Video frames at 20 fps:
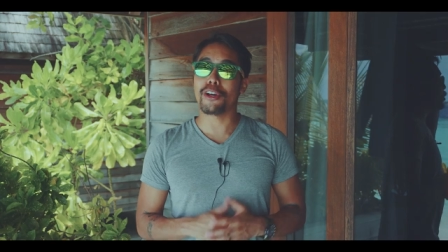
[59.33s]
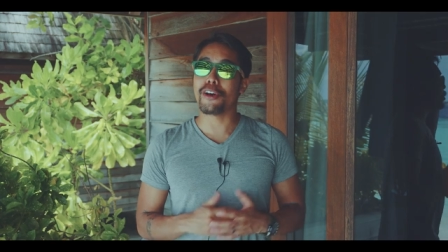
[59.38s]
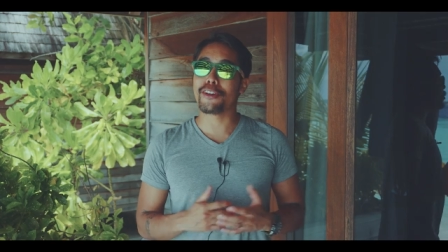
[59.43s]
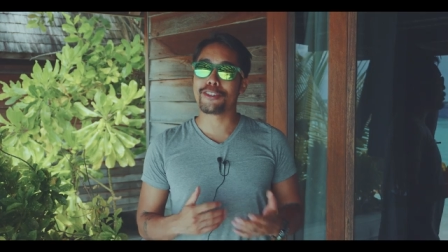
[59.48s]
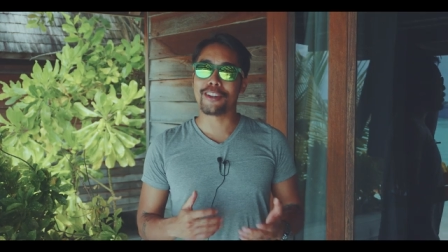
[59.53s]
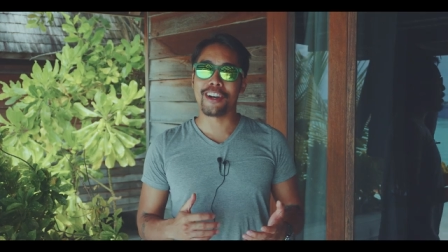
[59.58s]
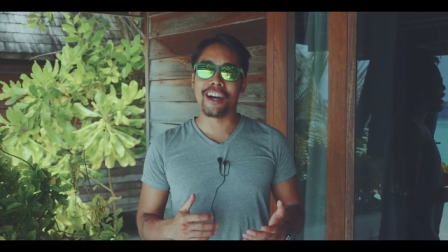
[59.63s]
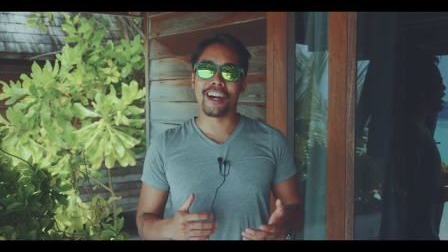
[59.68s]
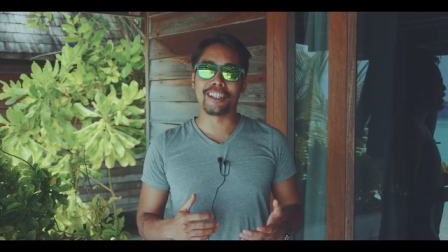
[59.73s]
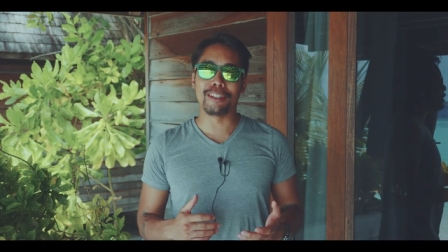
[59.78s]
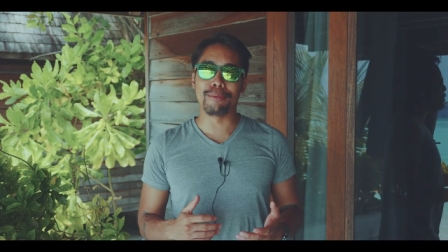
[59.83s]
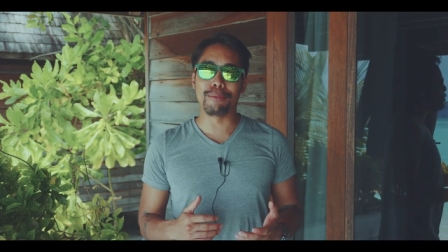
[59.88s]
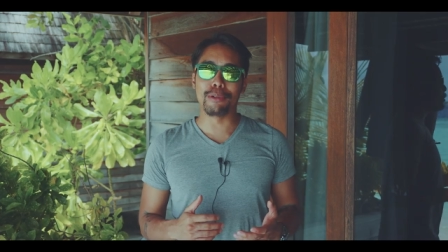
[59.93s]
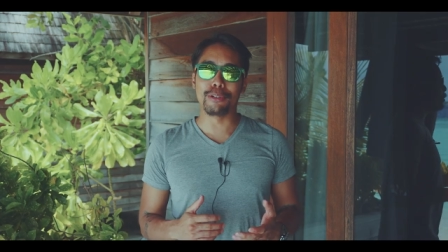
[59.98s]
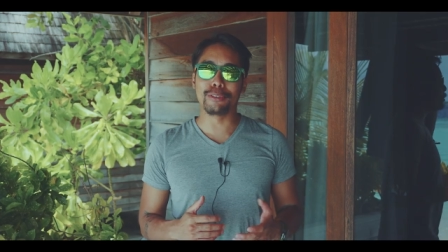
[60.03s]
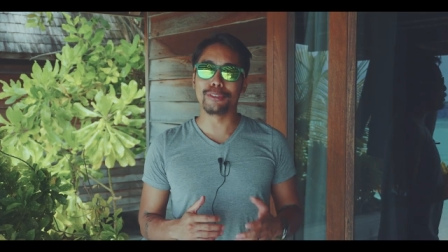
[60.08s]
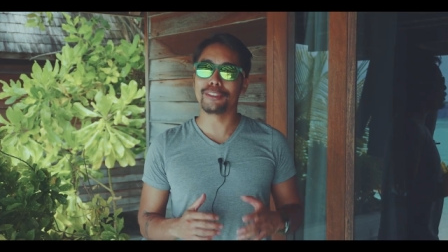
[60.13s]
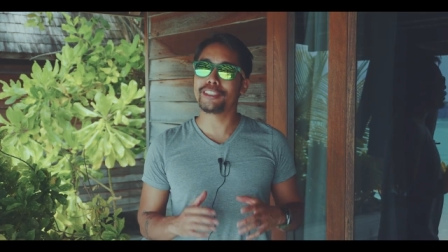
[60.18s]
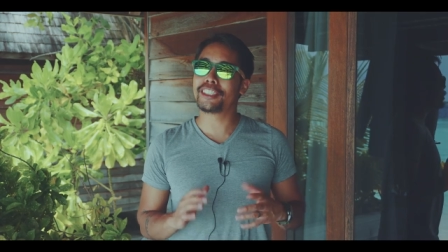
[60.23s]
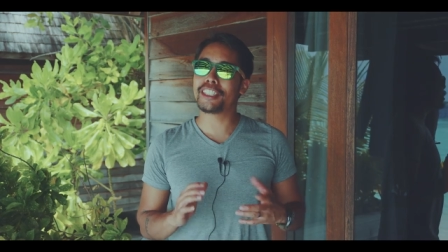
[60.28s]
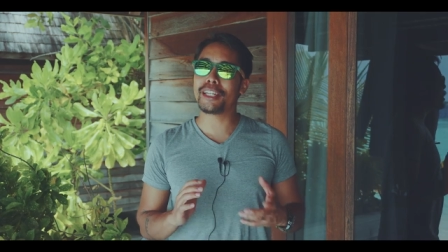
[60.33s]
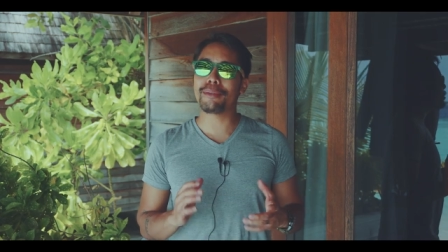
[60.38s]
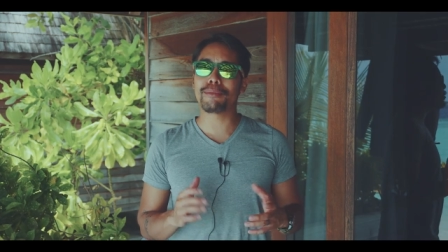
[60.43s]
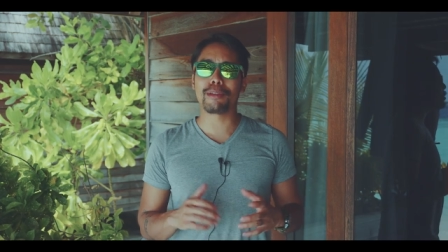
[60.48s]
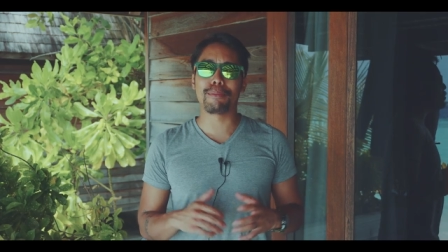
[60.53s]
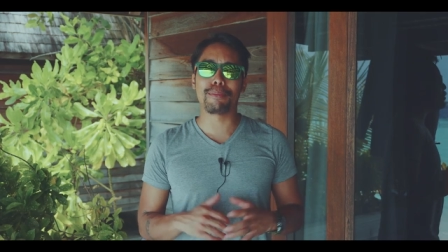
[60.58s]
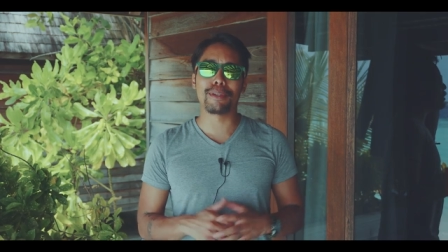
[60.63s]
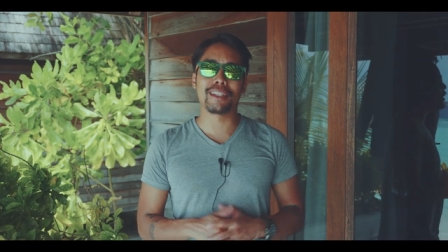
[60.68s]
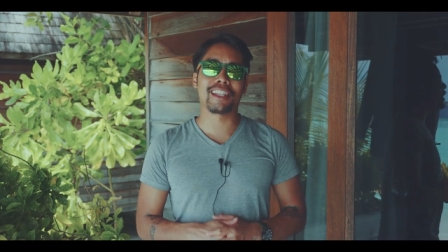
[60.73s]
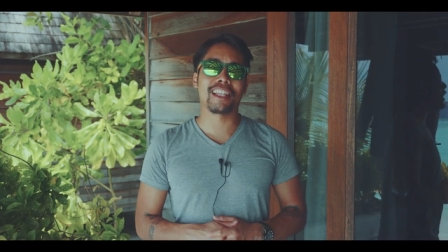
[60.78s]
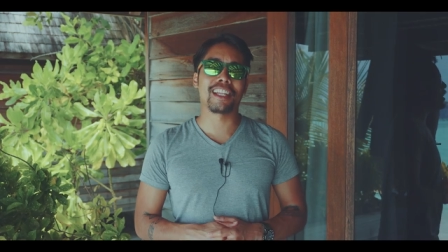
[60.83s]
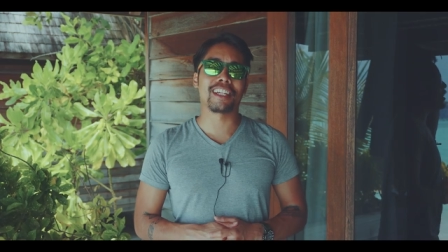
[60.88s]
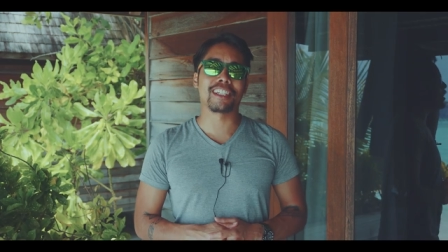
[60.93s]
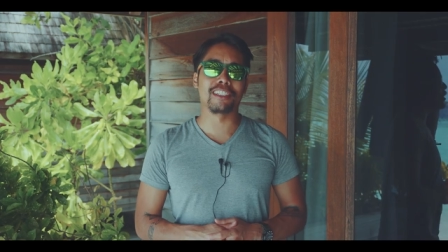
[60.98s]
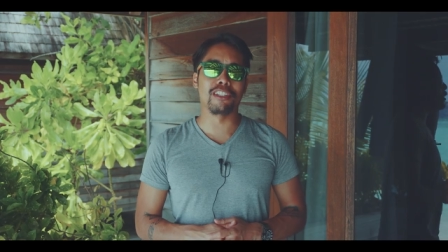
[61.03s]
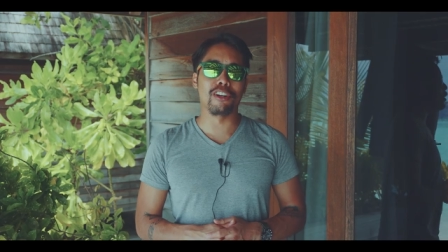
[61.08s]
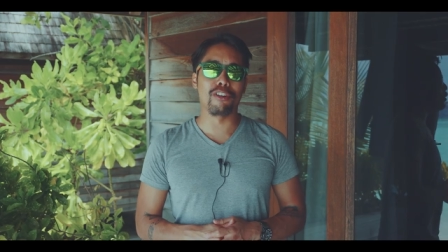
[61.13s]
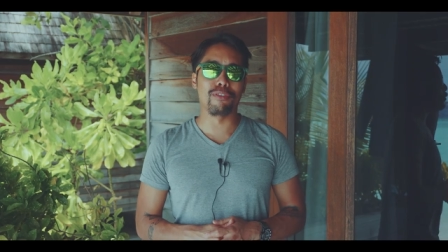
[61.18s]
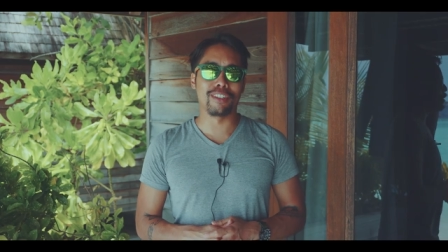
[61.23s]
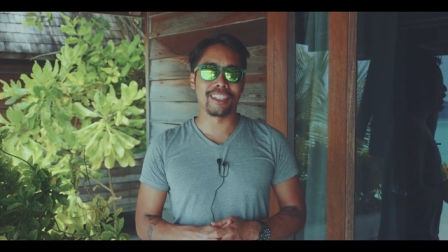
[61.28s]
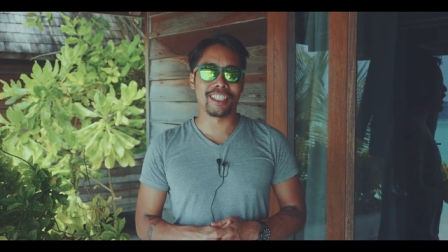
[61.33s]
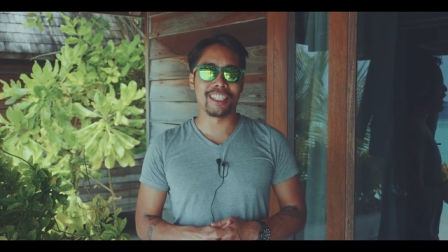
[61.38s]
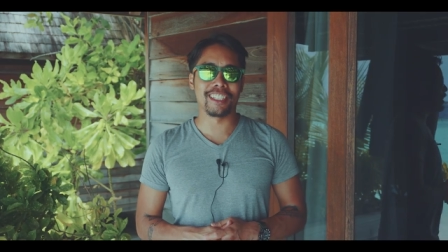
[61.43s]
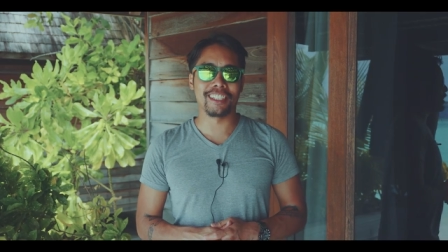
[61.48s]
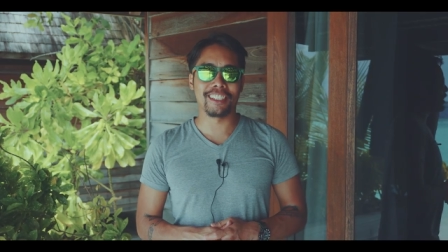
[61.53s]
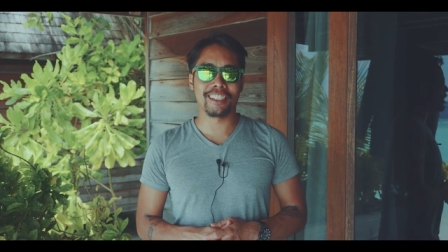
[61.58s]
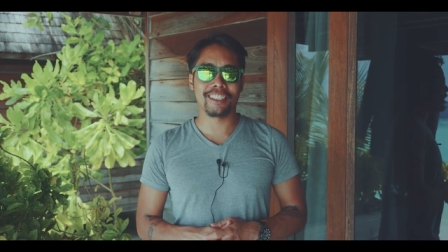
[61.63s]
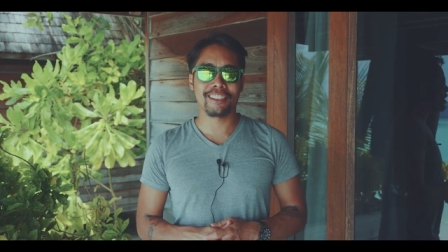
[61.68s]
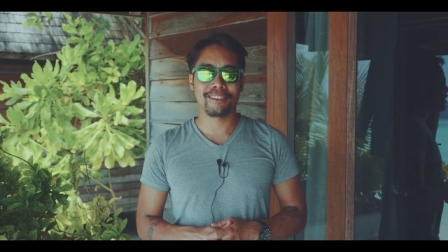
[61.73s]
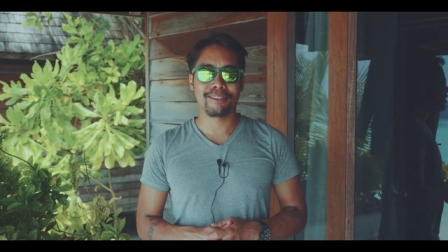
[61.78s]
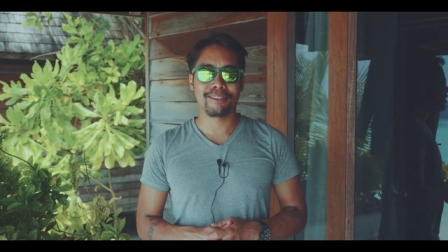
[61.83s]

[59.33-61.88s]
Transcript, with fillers: on your honeymoon seemed a bit like an overkill.